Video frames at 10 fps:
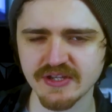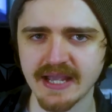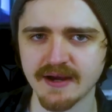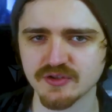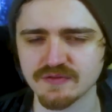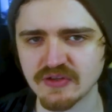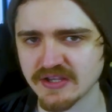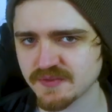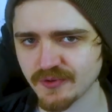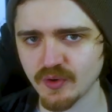the character of
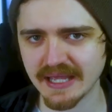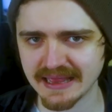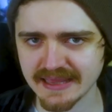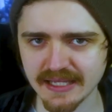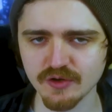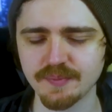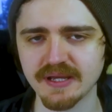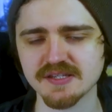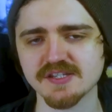Despero a little bit.